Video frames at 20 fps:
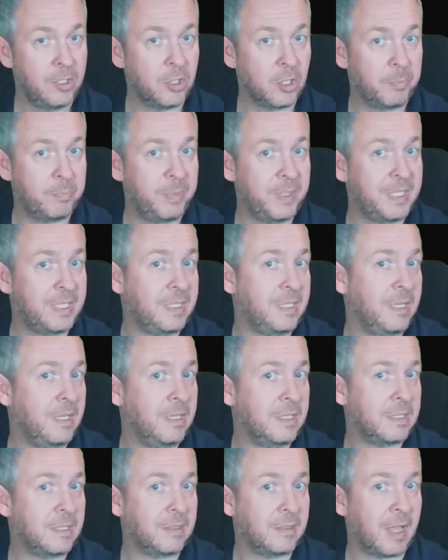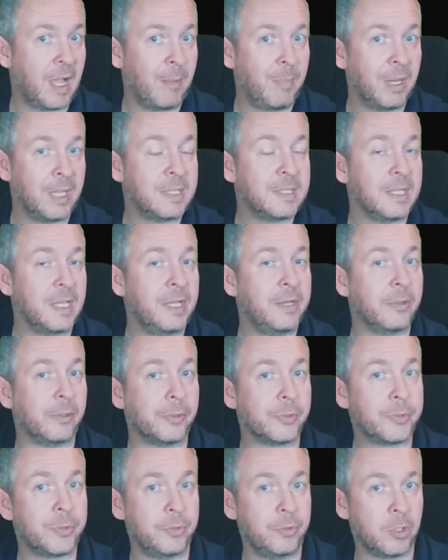your PCs, tablets and
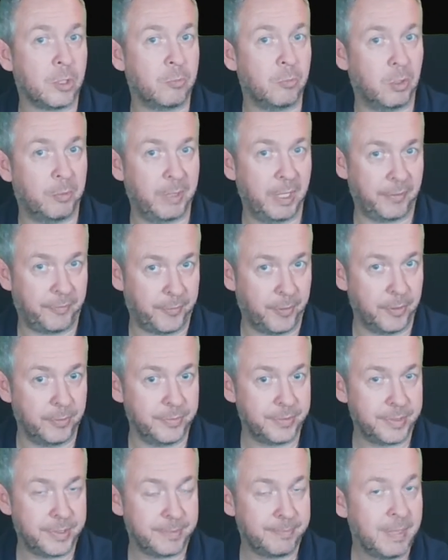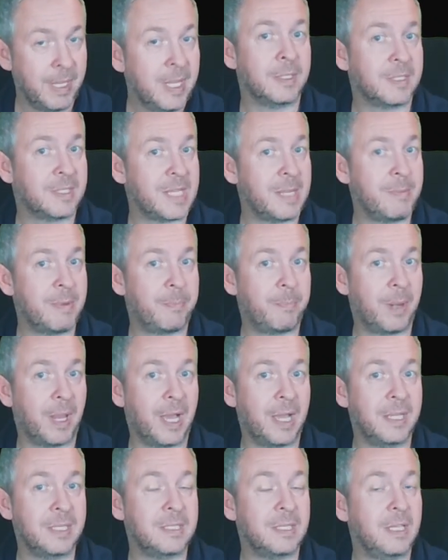also your mobile phones. Same
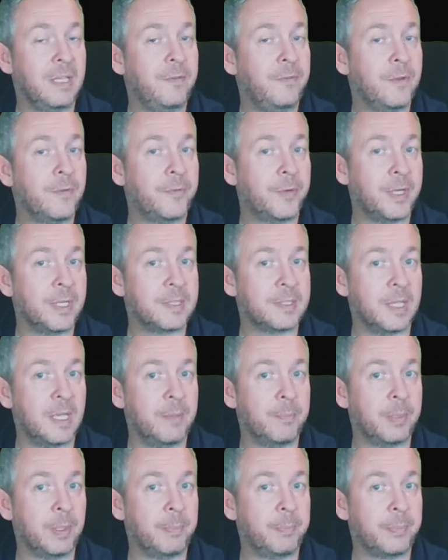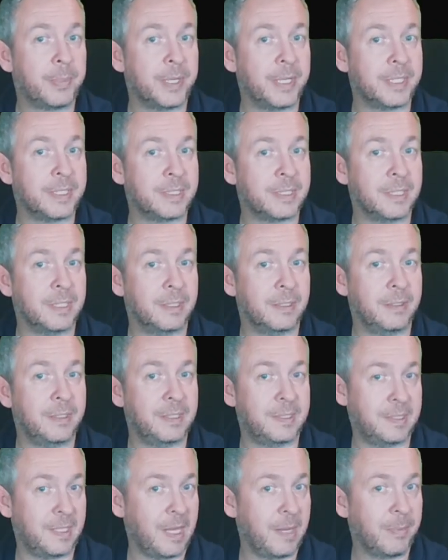applies if you for example press
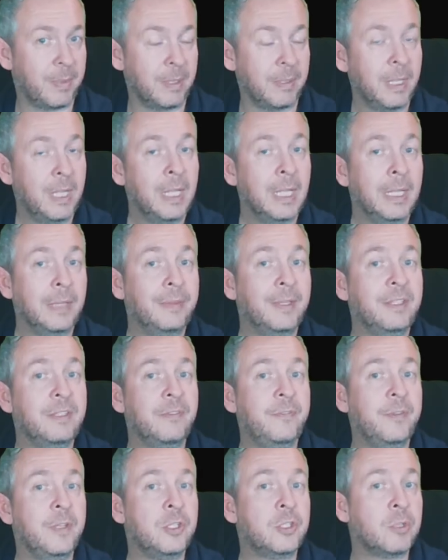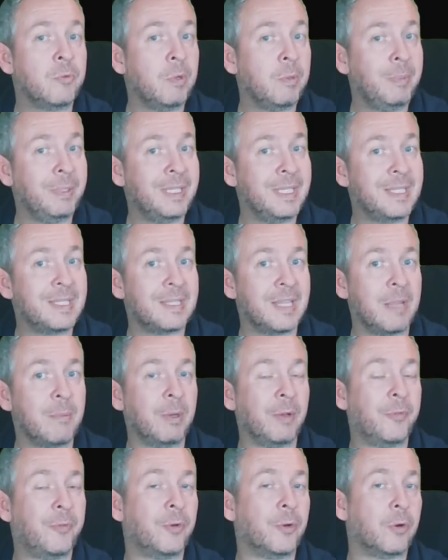disable, then the feature will be
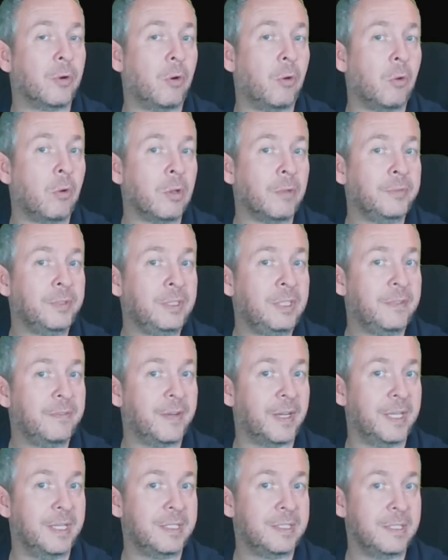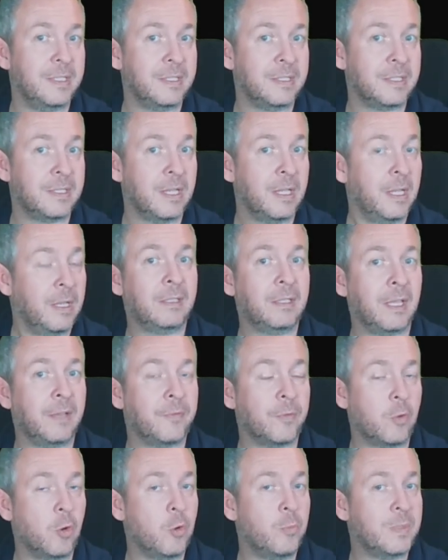disabled for all of the devices that
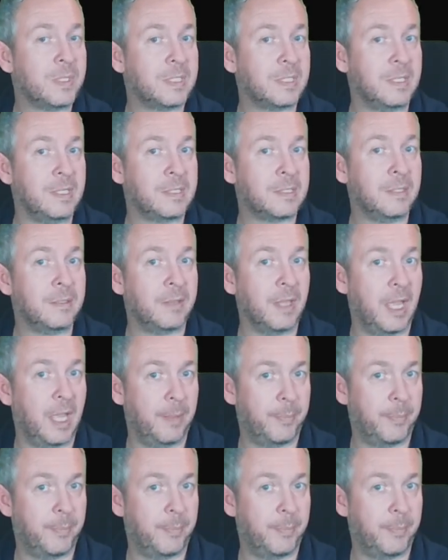have Home Assistant